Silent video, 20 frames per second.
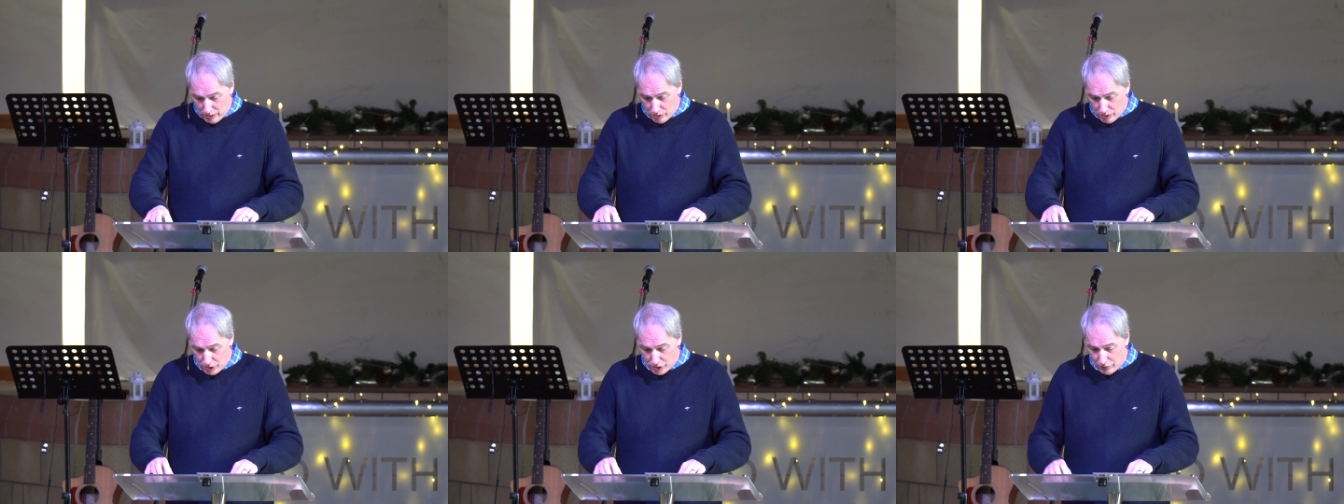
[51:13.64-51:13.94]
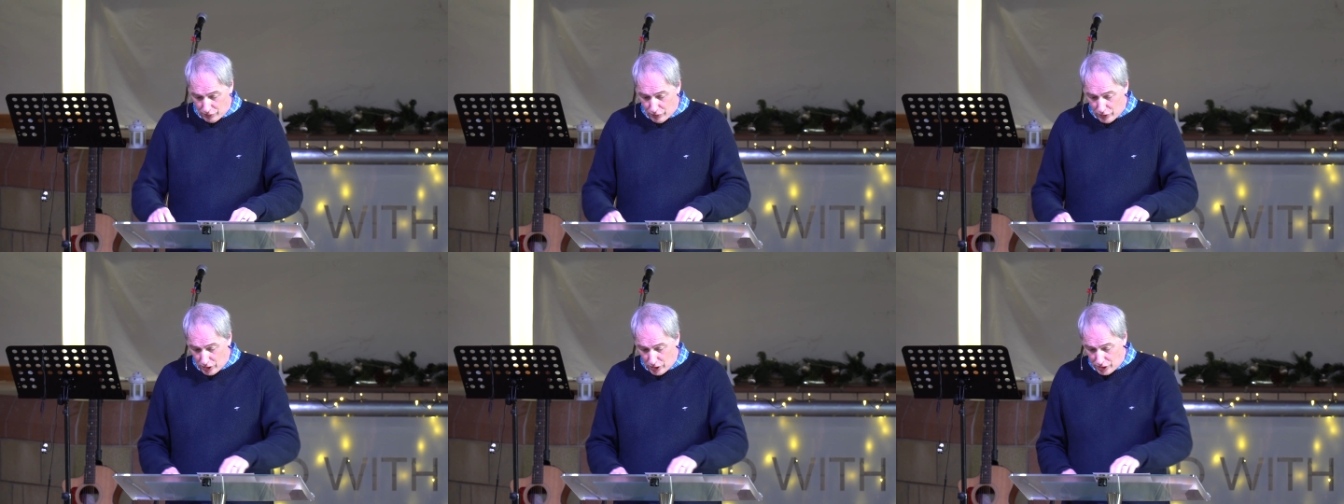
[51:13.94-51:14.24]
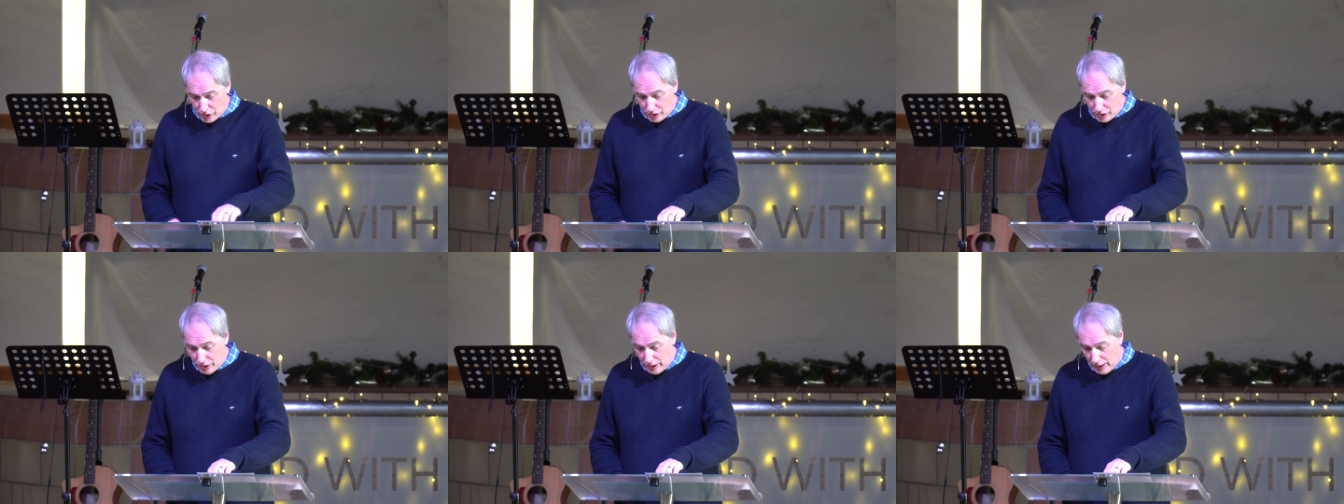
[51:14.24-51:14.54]
There's a
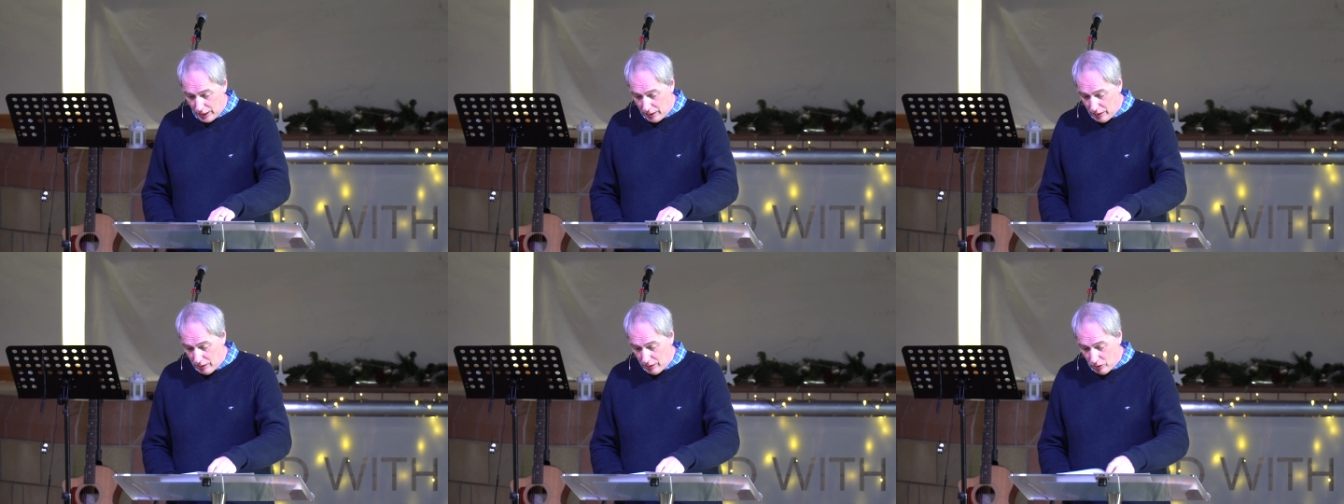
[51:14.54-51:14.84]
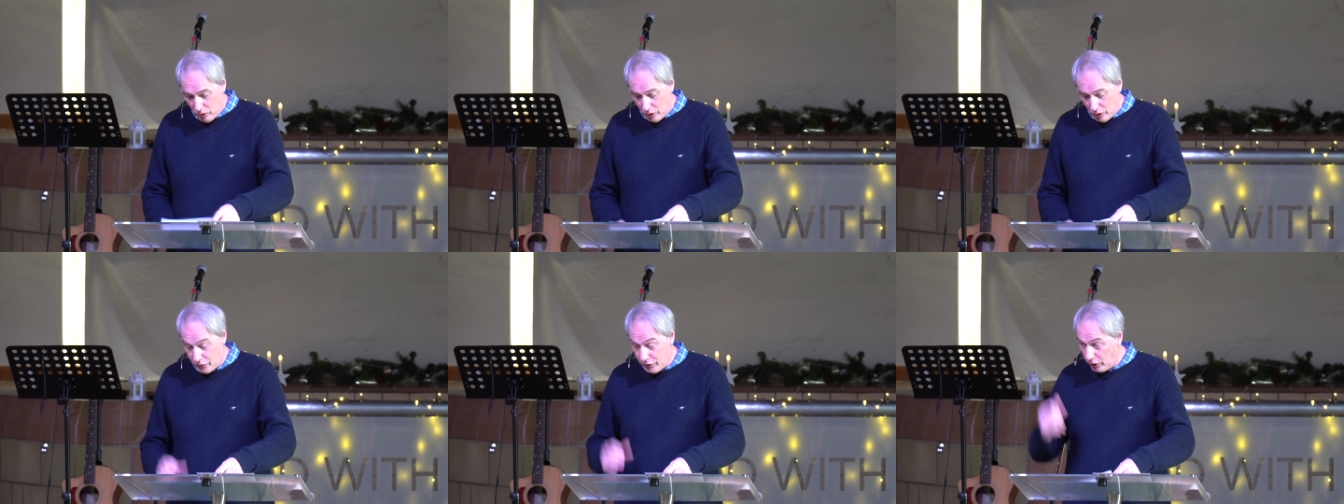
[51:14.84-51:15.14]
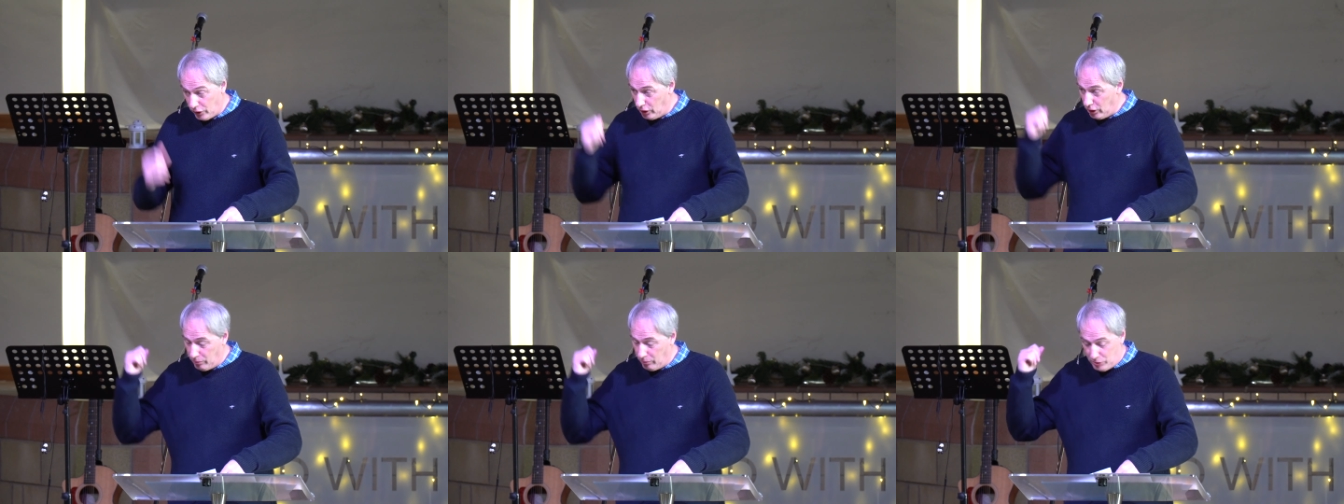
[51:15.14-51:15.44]
verse that
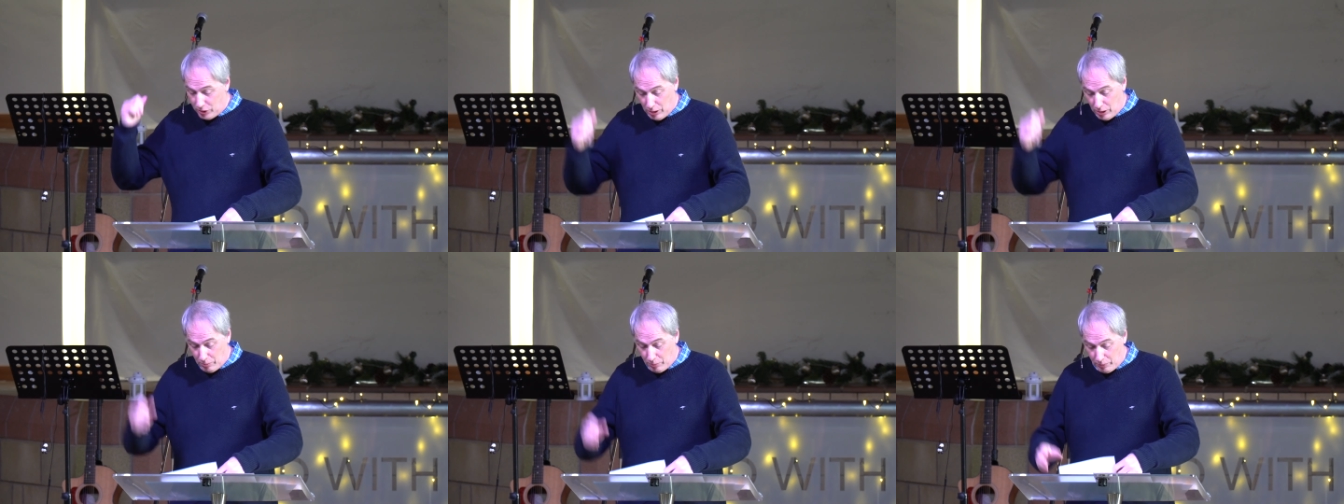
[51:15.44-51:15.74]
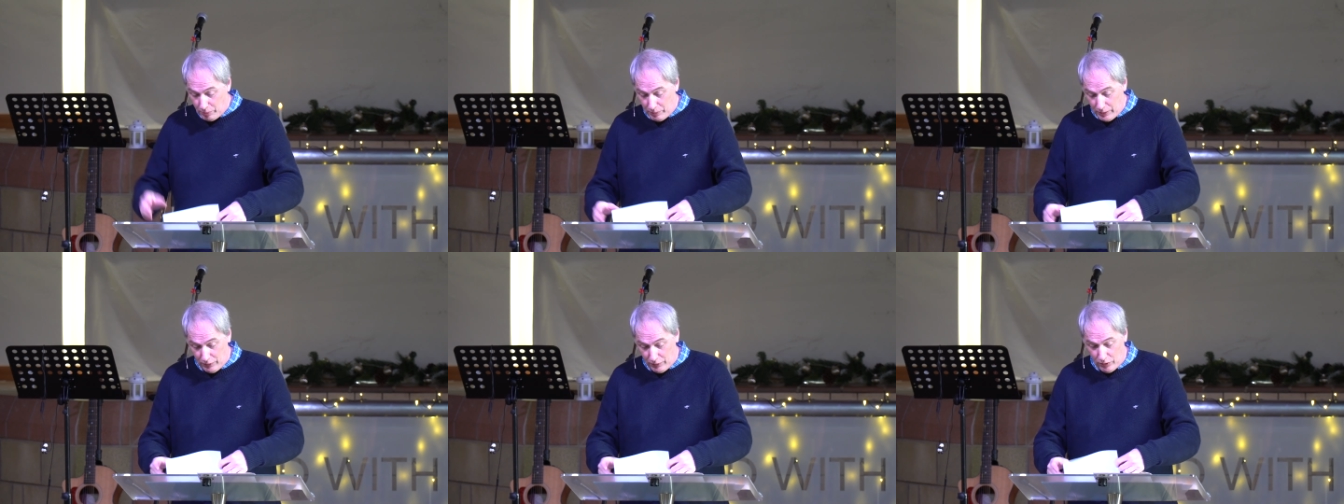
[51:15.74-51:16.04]
often comes up,